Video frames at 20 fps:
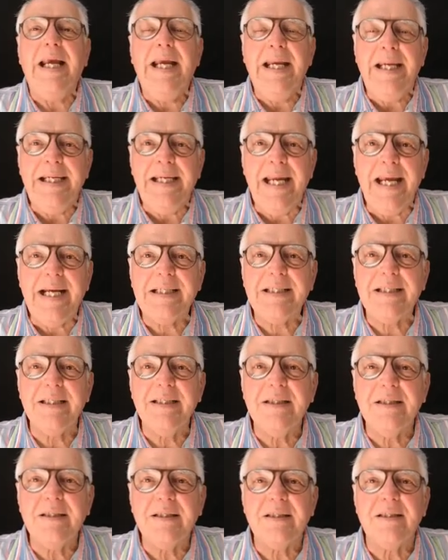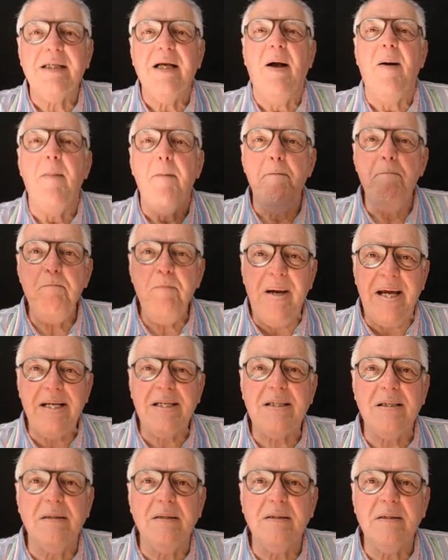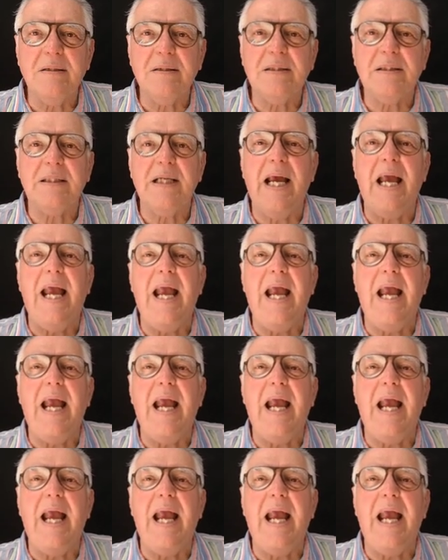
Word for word: Indexes, metals,